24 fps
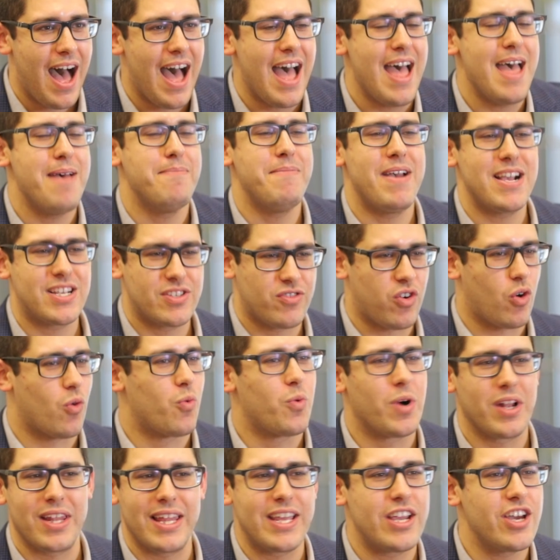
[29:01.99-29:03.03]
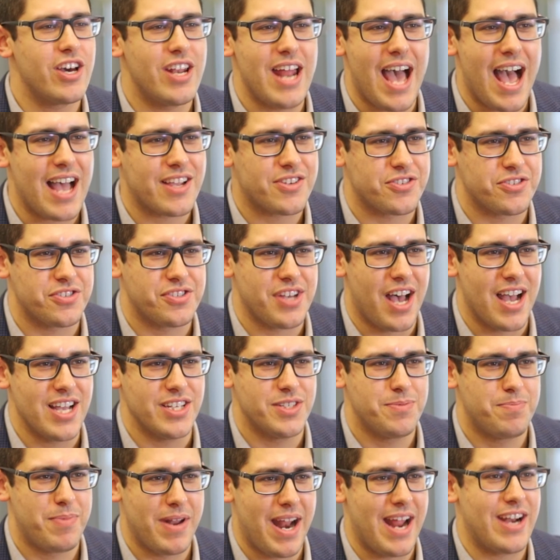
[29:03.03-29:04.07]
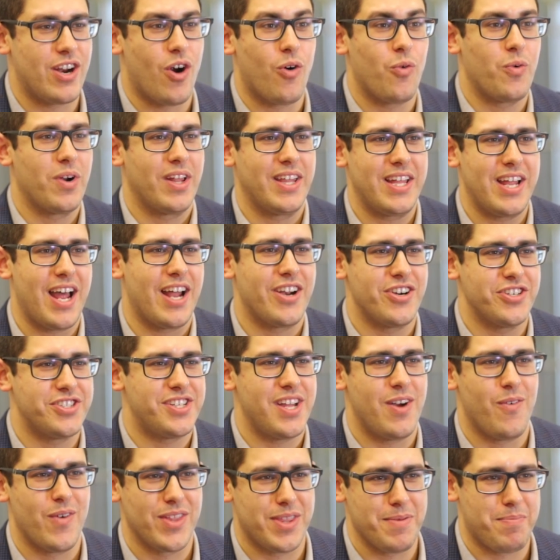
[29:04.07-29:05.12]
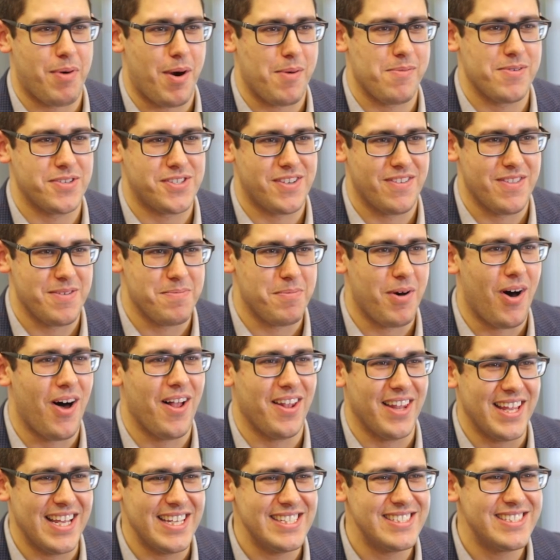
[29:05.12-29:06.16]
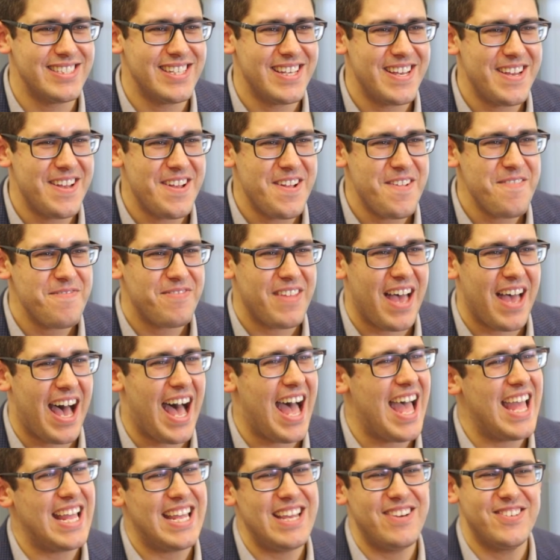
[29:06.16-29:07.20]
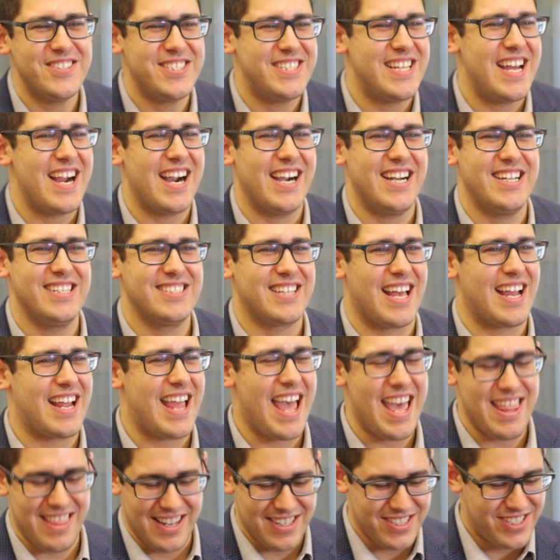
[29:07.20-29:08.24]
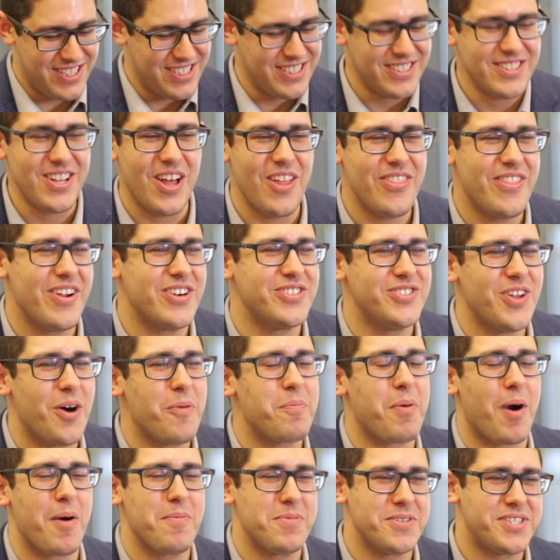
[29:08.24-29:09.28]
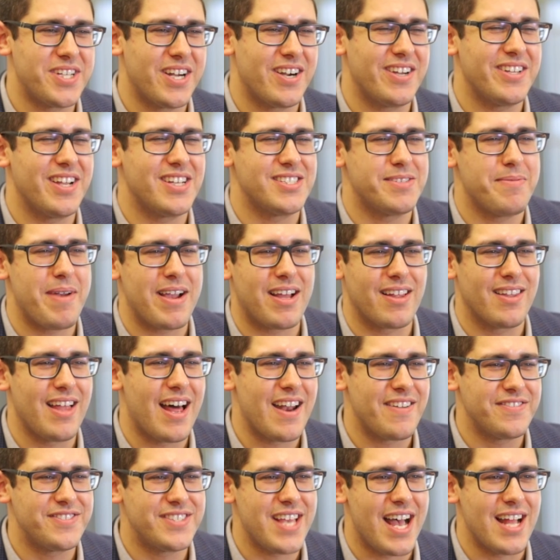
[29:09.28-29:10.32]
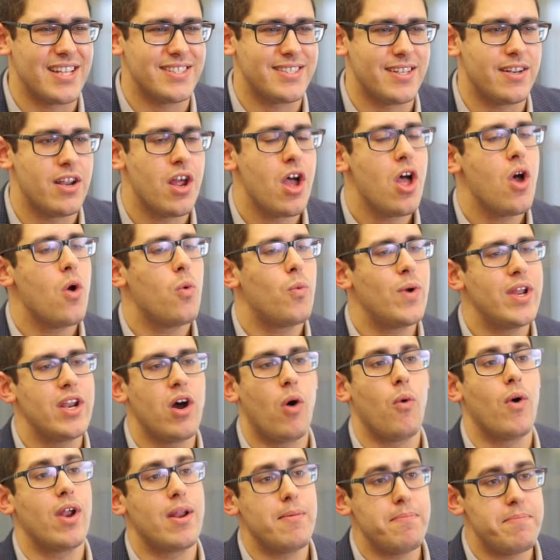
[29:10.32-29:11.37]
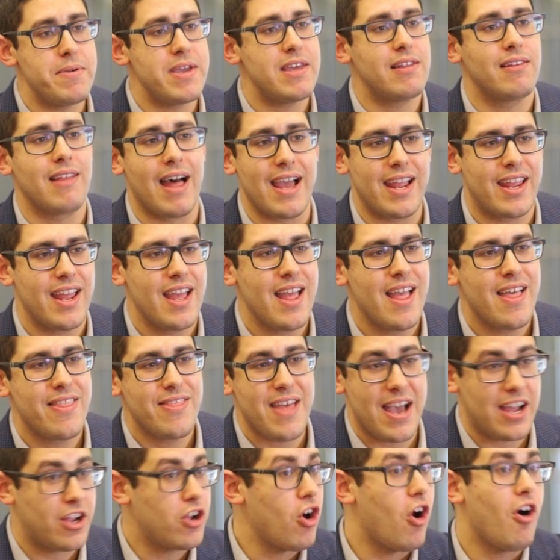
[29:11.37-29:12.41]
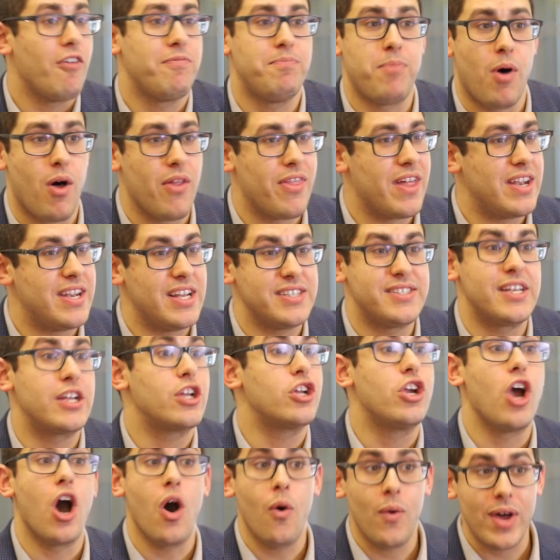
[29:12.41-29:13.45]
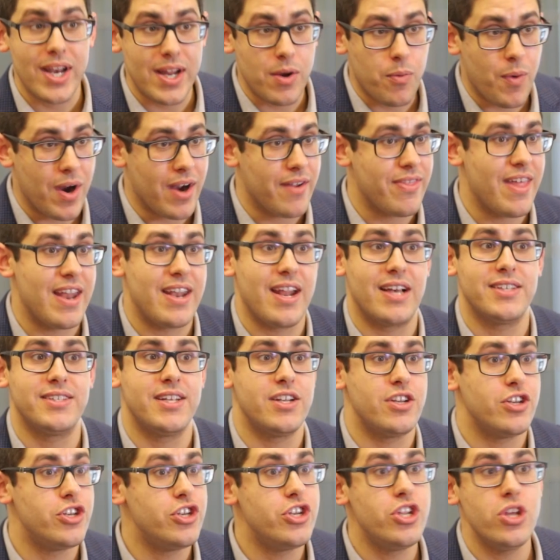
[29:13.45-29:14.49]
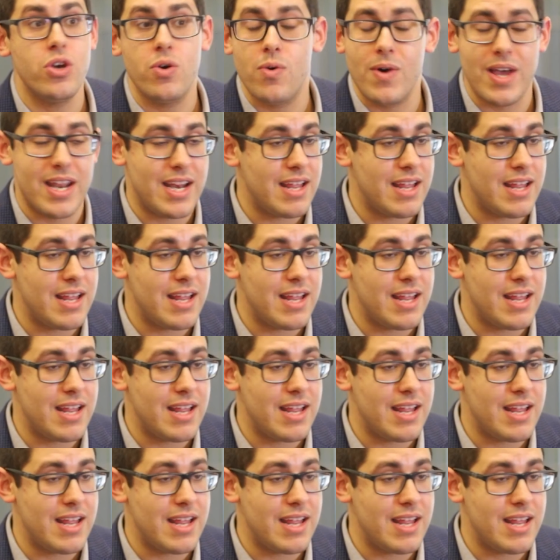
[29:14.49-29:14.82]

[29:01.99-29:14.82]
it makes for really good exercise, but I don't really understand what the purpose of the ball is. He was there and he was like, hey, there's no purpose here. It doesn't make a lot of sense. And we don't want to be like that golf ball that doesn't go anywhere, that doesn't do